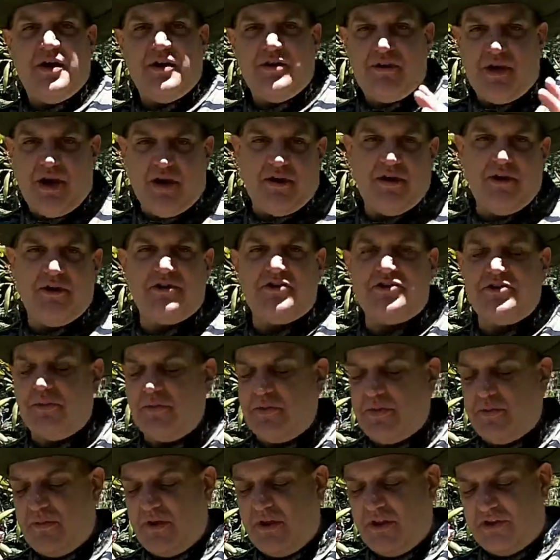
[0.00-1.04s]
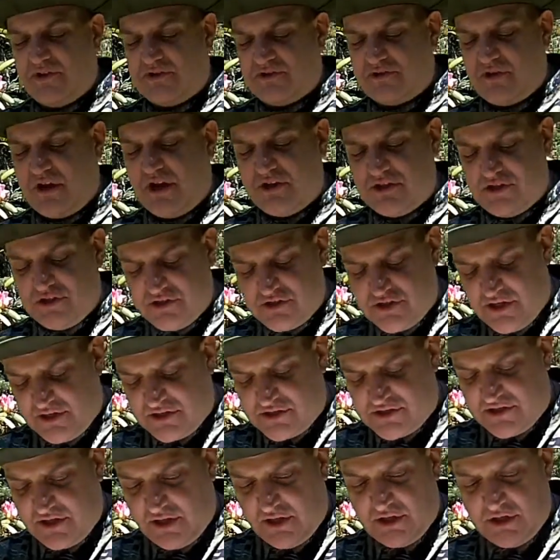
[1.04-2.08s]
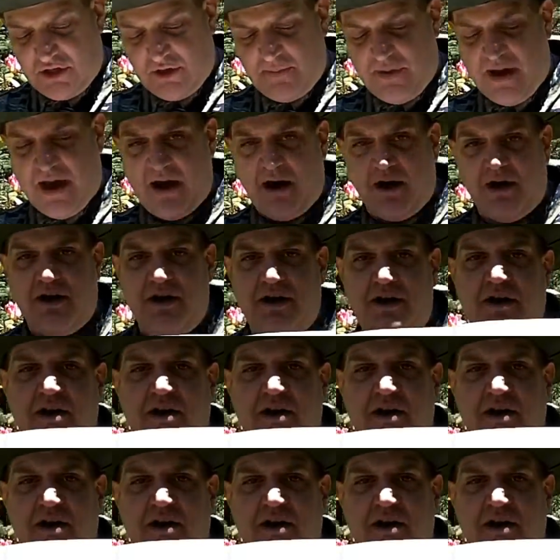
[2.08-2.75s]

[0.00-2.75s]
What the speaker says: Now here's some of them illustrations I was telling you about.